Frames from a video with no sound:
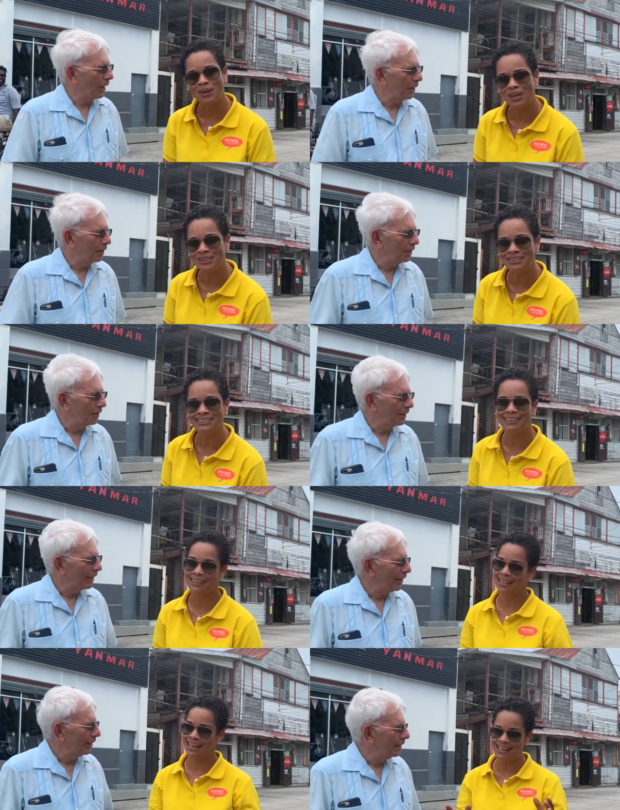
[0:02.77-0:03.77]
Speaker 1: on
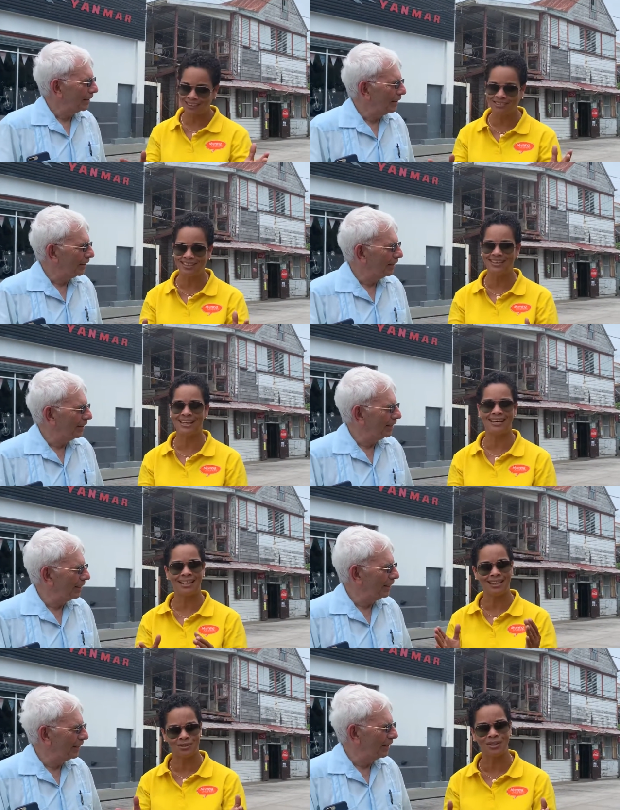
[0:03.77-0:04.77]
election day
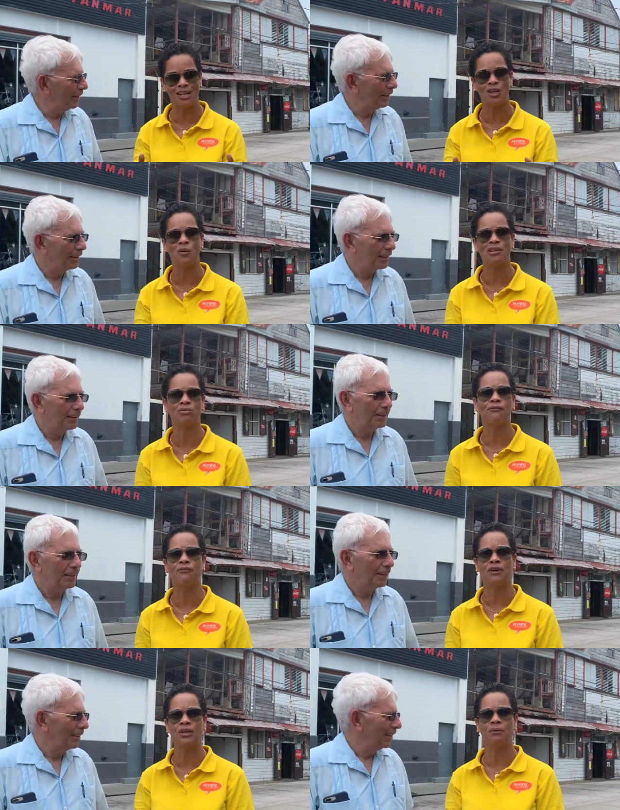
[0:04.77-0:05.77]
and today now is
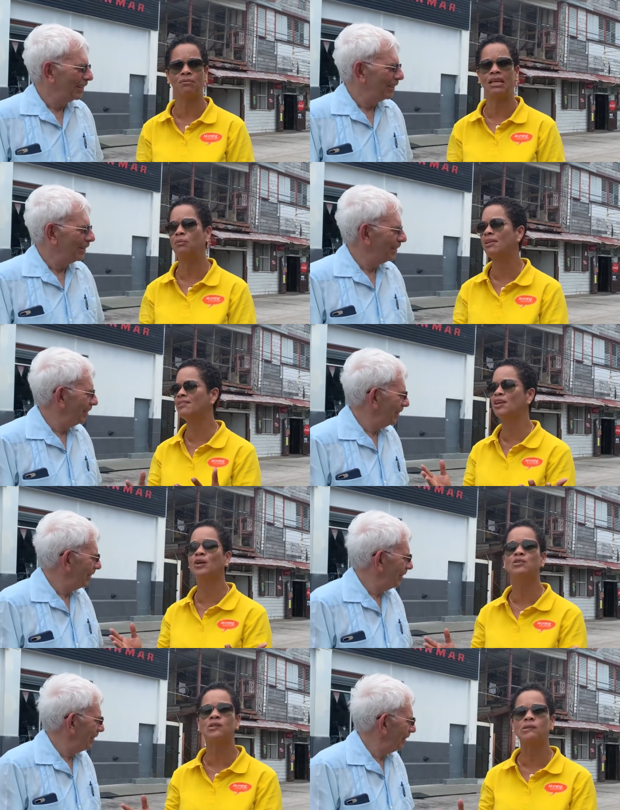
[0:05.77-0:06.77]
referendum day, we see
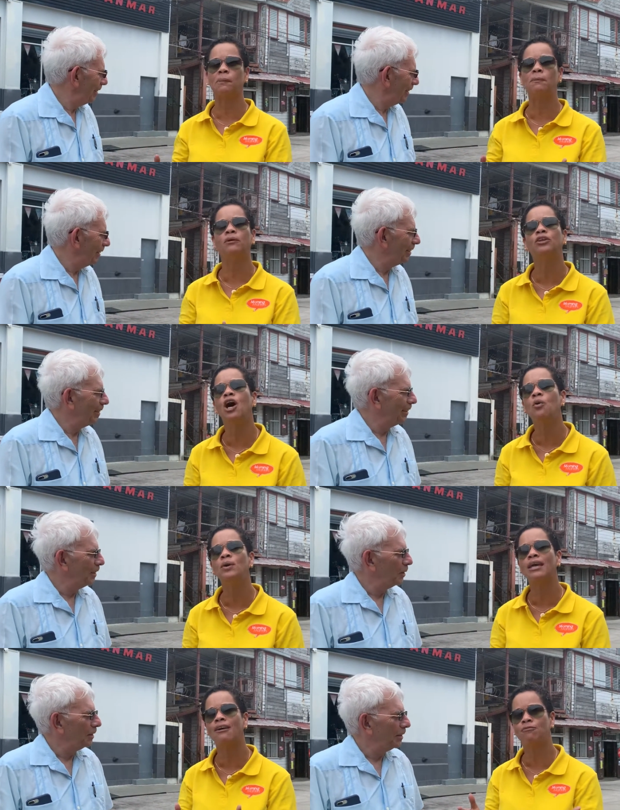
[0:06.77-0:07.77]
all sorts of people. Now
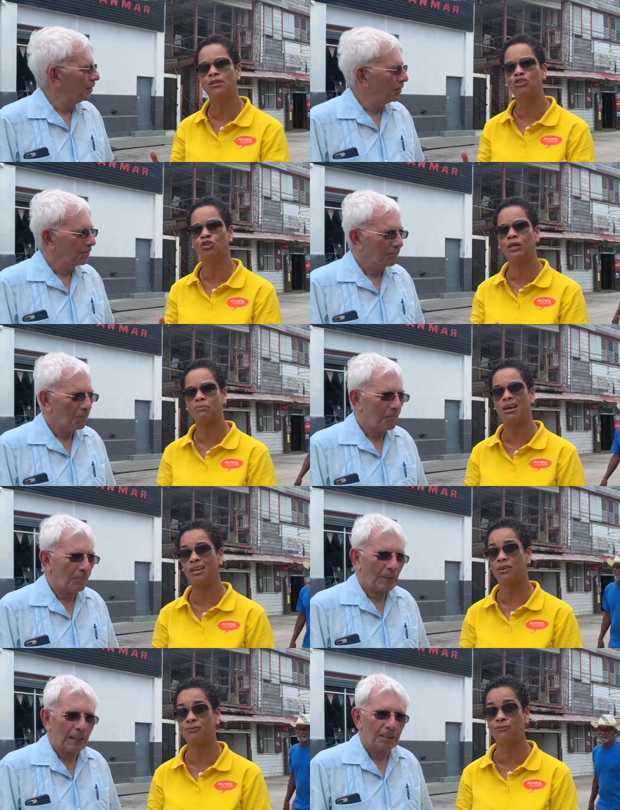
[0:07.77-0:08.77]
we have been joined by
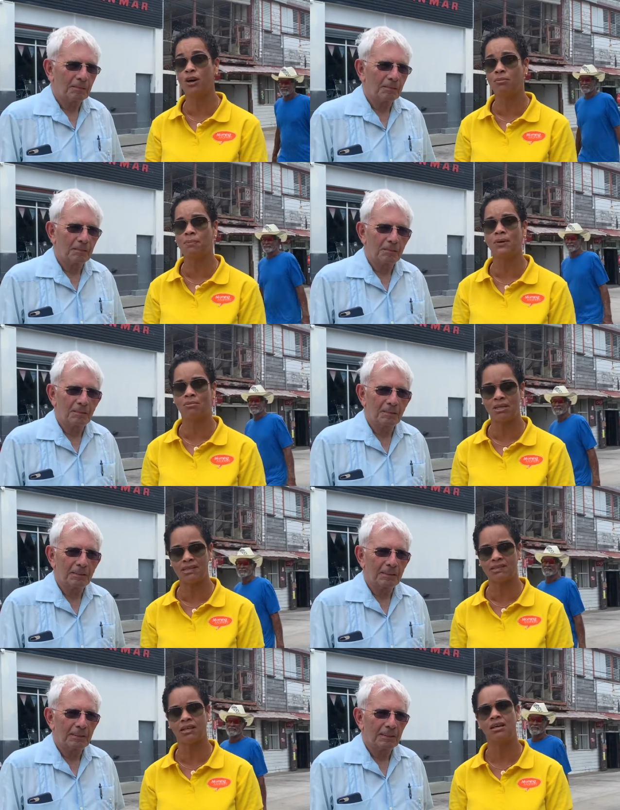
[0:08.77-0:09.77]
the former Prime
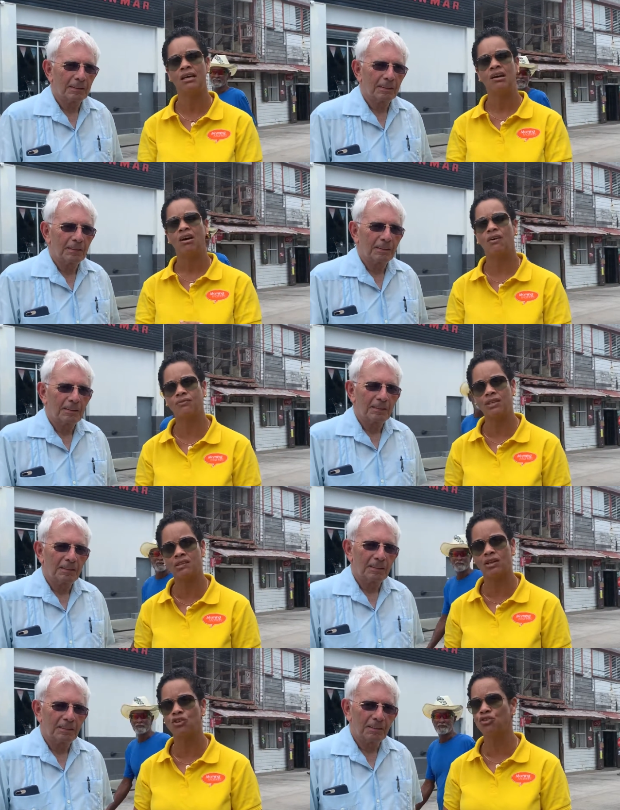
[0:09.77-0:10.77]
Minister of this
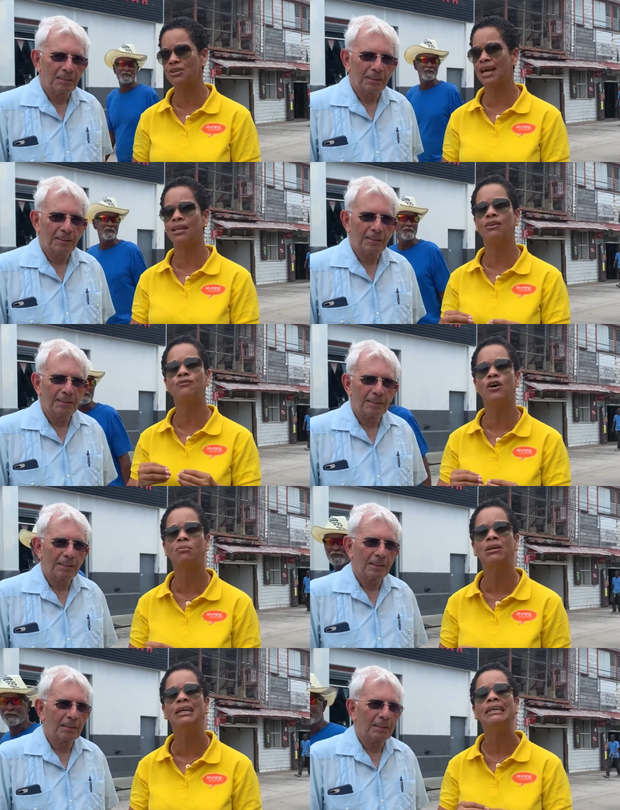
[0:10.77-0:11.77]
country and the
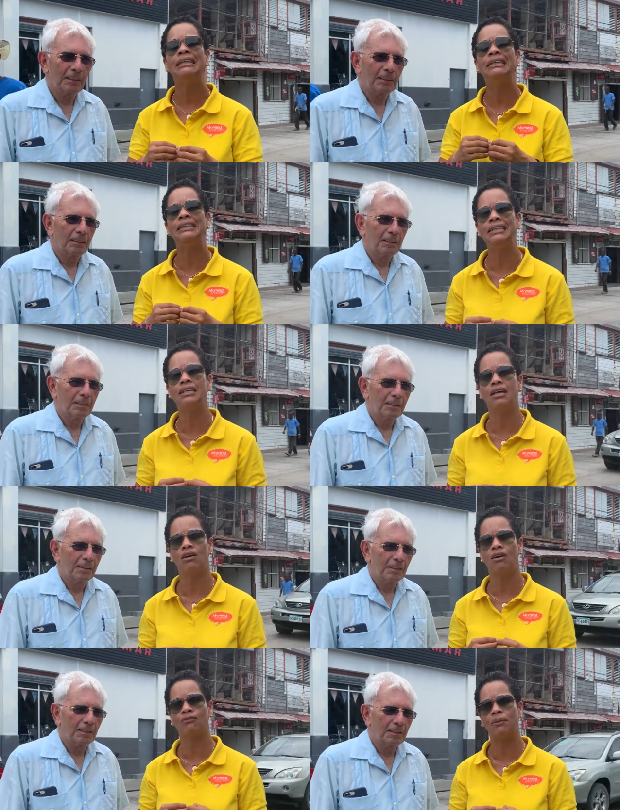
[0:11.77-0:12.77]
former leader
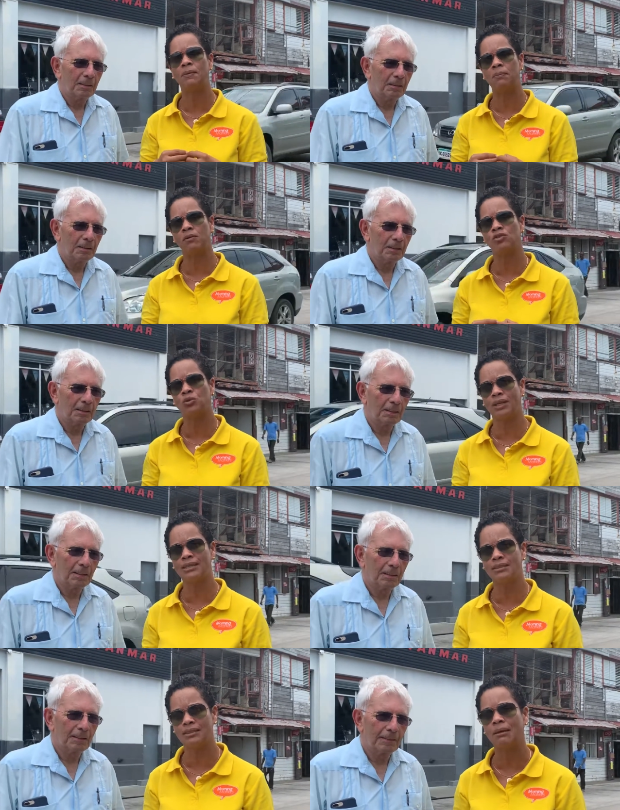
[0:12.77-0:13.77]
of the People's
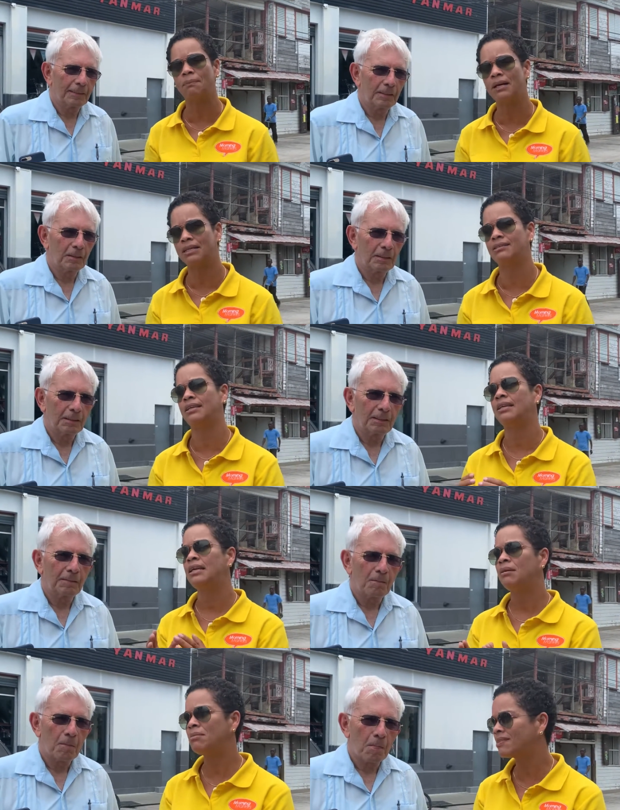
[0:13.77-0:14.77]
United Party.
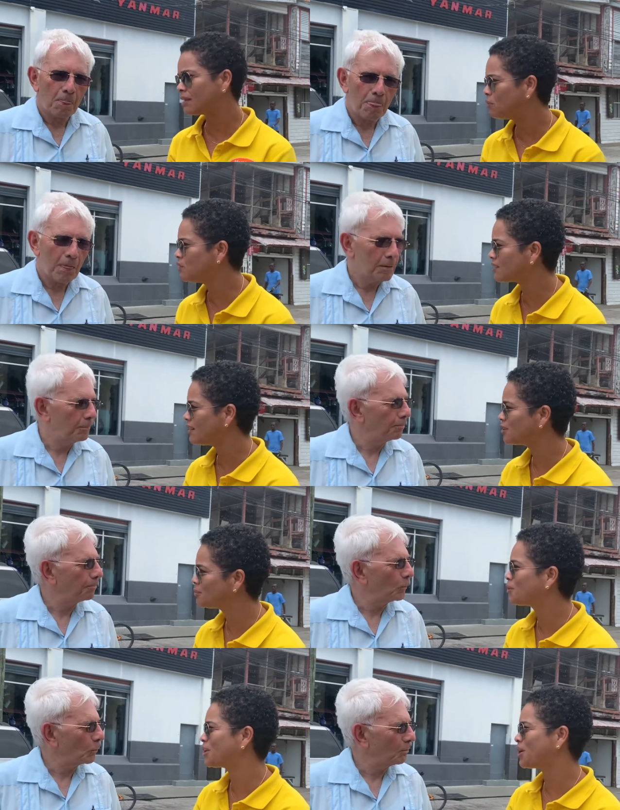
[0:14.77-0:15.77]
Mr. Musa, good
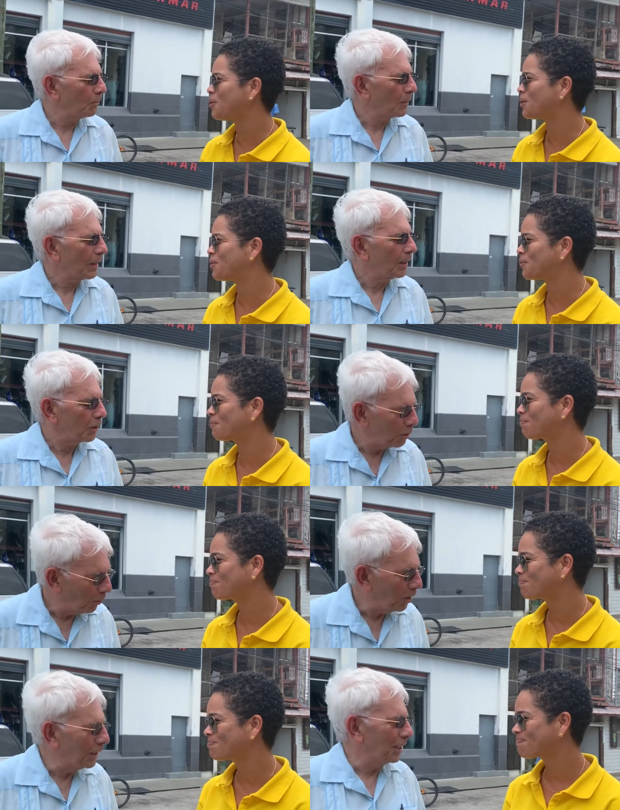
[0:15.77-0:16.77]
morning, how are you? Good
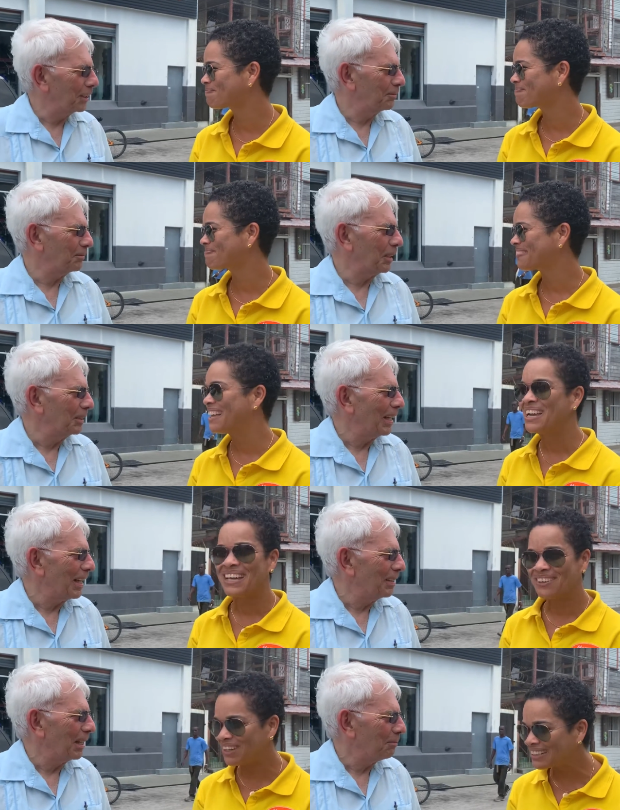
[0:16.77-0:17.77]
morning.
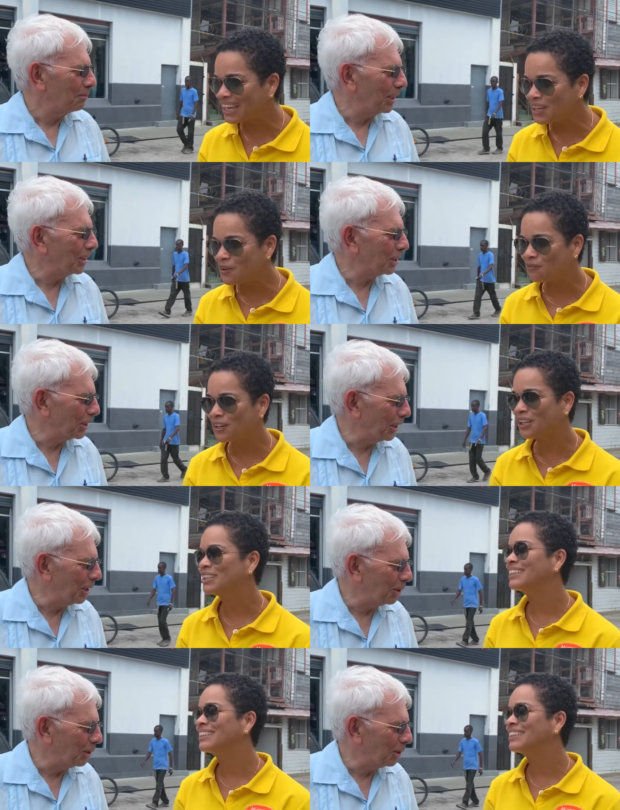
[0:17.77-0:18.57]
Well, thank pleasure you for.